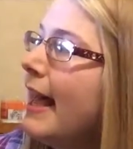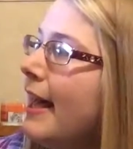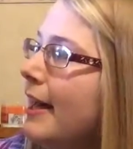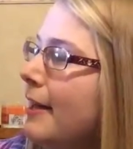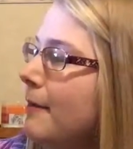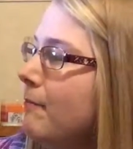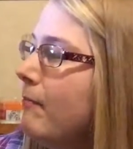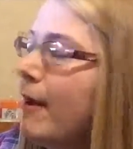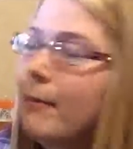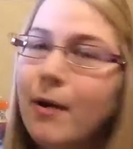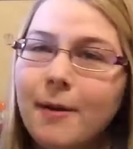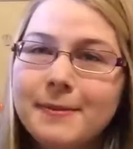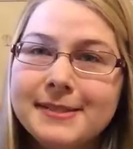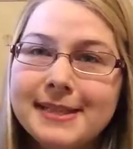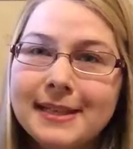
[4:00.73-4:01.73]
My
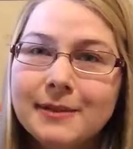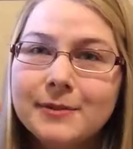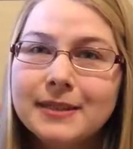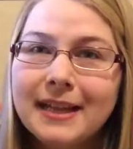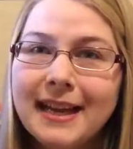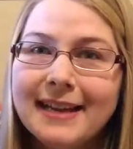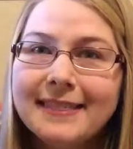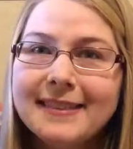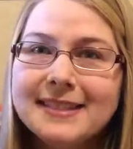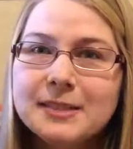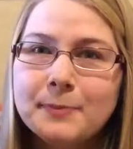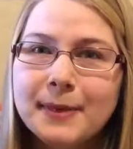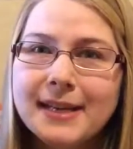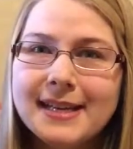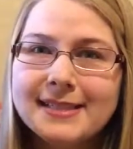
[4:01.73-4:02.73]
mom said I would like this
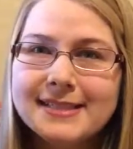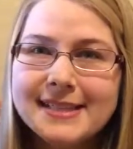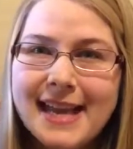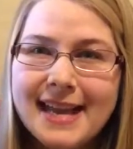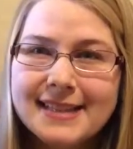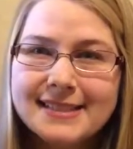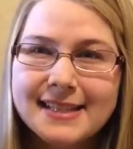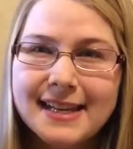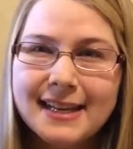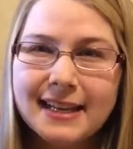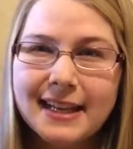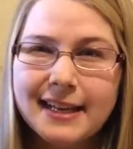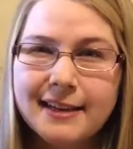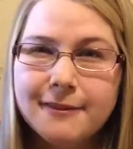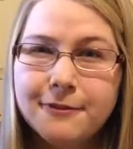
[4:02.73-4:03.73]
because it has kind of
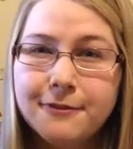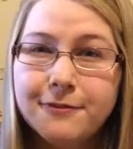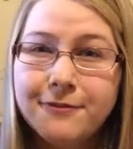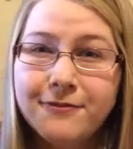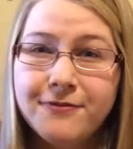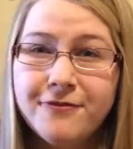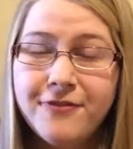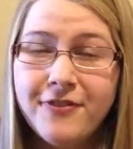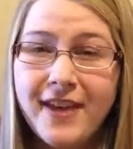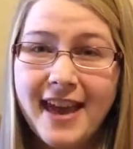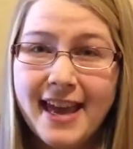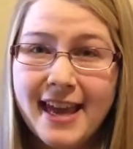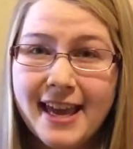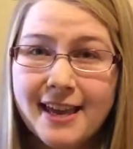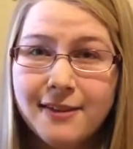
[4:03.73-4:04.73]
like a
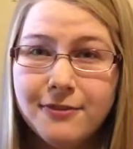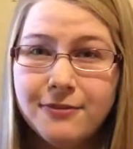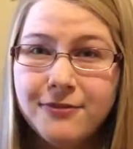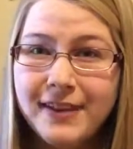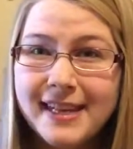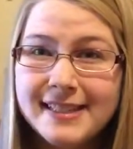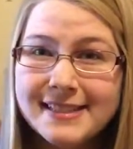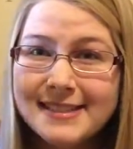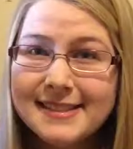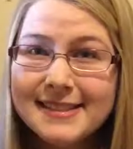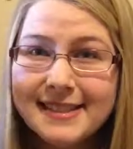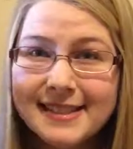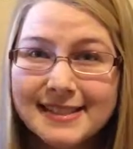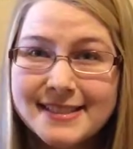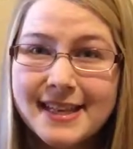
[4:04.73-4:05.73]
fae
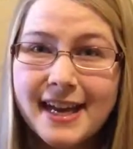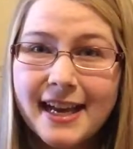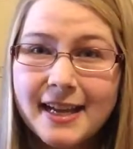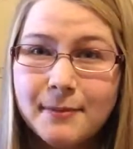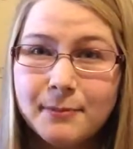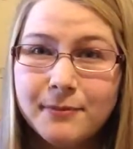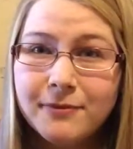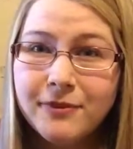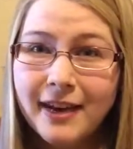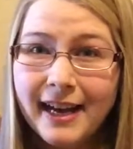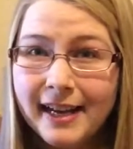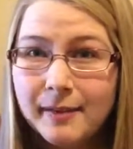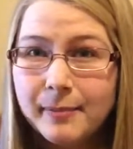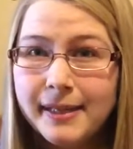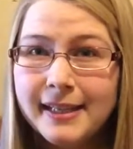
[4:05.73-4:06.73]
fantasy type
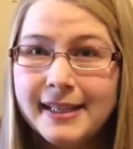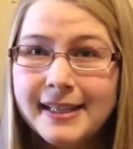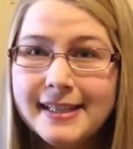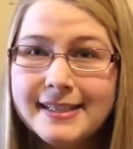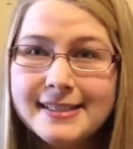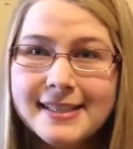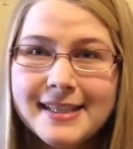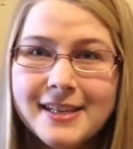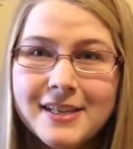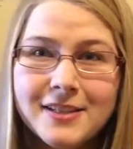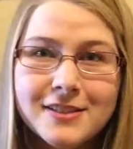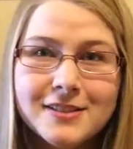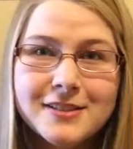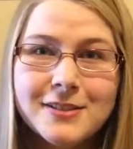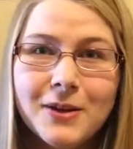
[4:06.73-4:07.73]
vibe in it.
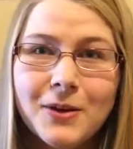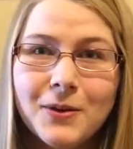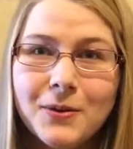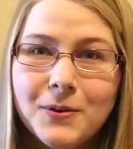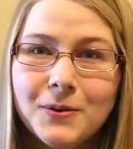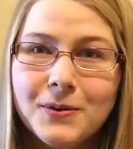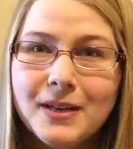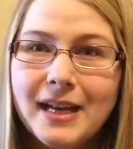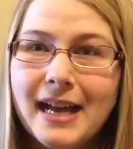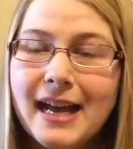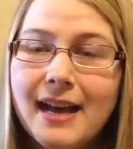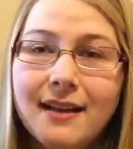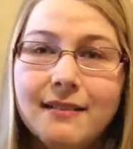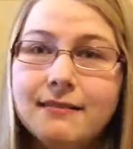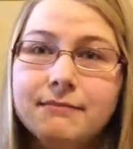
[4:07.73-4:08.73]
So
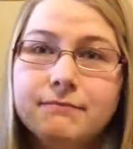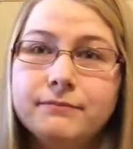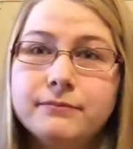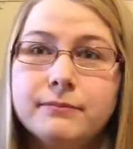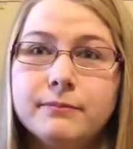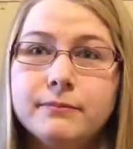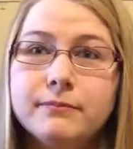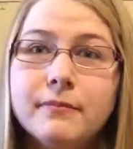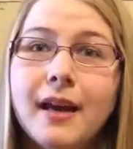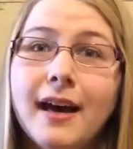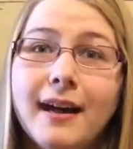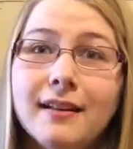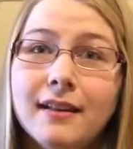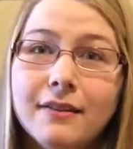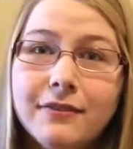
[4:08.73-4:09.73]

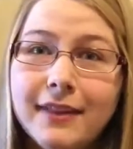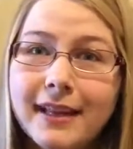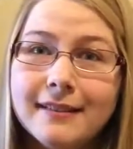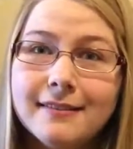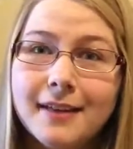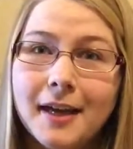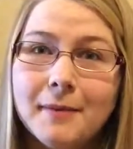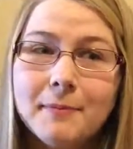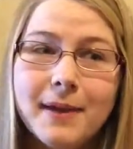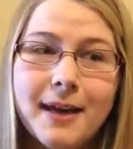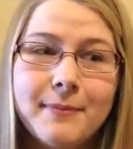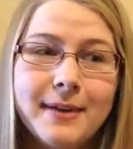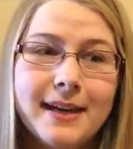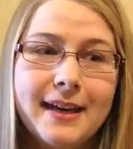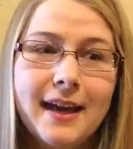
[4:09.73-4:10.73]
I love that type.
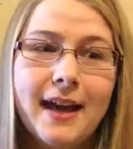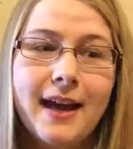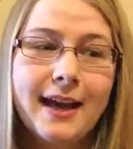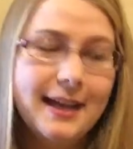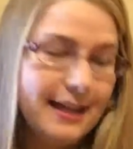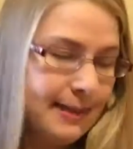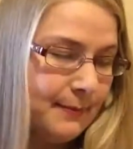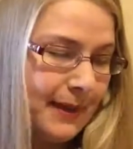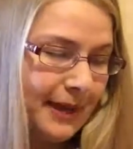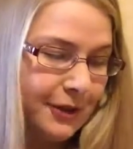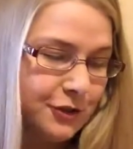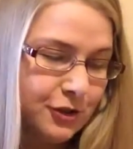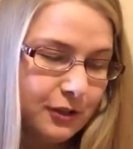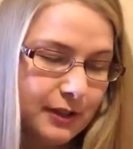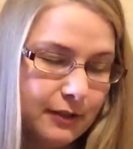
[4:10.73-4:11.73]
I mean, I am
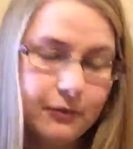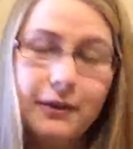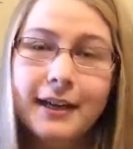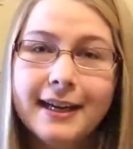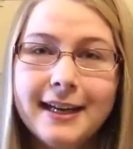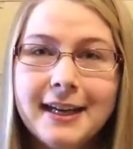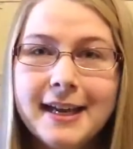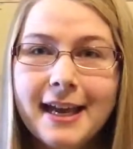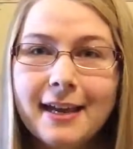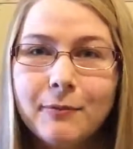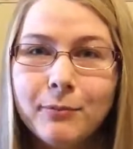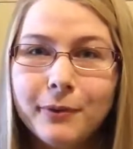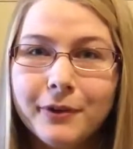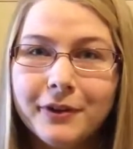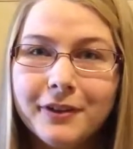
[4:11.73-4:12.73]
actually writing a
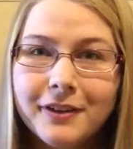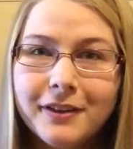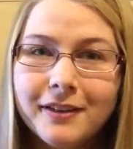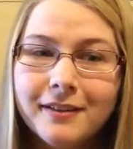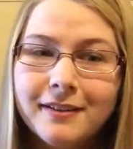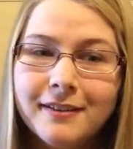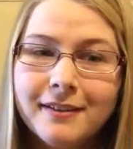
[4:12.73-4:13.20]
book.